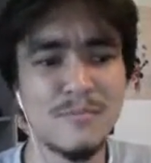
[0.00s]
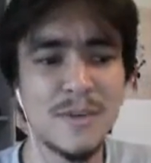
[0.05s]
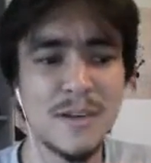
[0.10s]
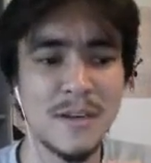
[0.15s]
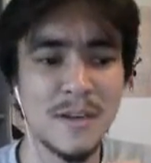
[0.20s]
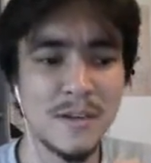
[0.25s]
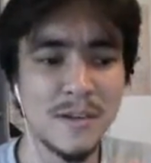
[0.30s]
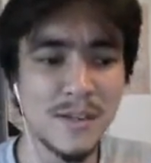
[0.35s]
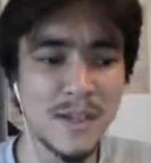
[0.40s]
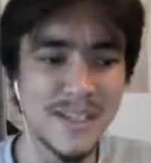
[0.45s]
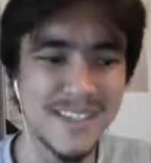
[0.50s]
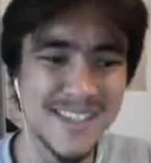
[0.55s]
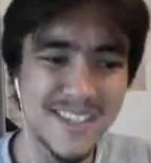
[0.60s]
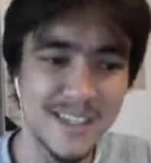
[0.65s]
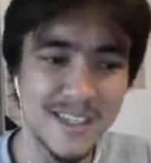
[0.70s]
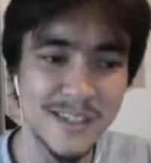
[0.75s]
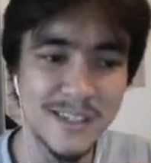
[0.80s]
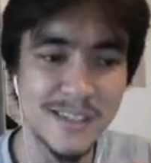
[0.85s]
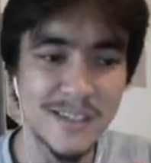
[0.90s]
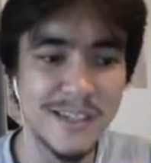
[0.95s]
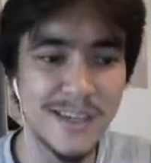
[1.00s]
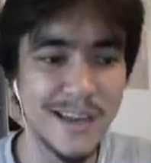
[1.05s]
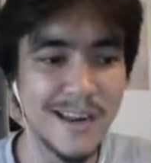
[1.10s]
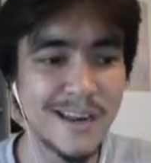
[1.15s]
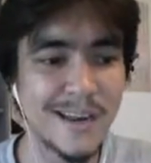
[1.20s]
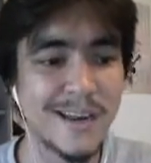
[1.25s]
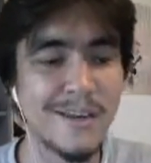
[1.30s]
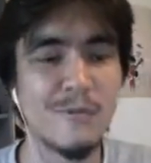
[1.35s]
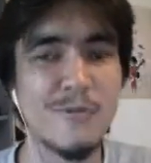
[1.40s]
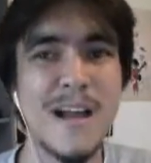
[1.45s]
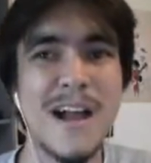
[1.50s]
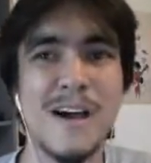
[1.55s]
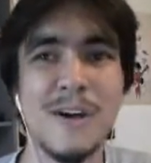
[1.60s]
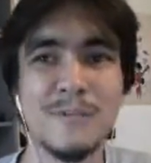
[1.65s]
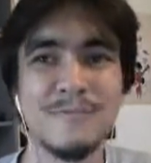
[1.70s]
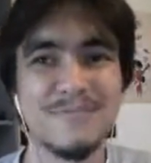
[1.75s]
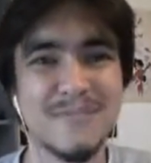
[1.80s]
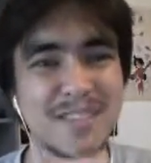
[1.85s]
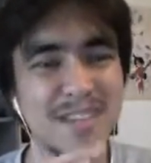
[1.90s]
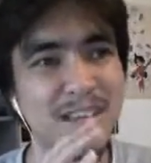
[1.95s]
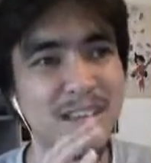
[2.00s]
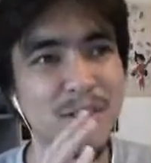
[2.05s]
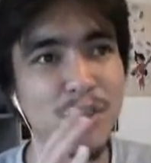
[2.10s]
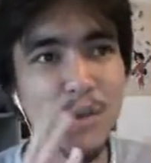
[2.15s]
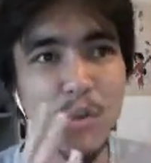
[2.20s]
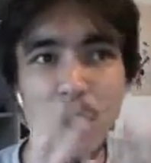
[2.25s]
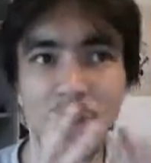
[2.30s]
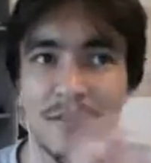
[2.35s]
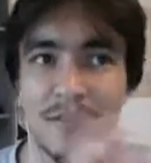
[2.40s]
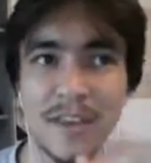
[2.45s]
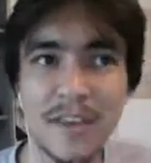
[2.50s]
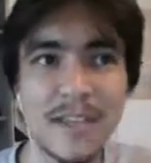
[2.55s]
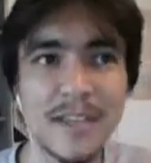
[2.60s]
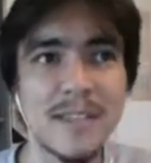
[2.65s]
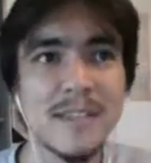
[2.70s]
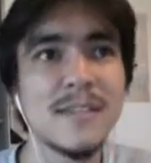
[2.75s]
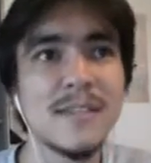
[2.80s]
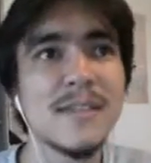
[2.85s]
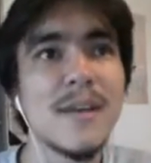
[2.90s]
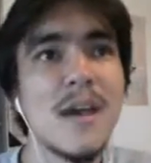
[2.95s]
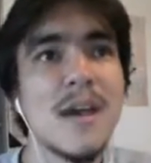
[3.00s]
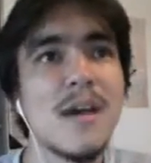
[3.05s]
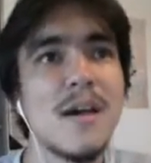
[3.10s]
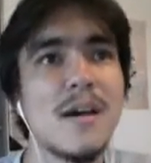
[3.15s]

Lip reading: been consistently getting around 10 to 12 kids,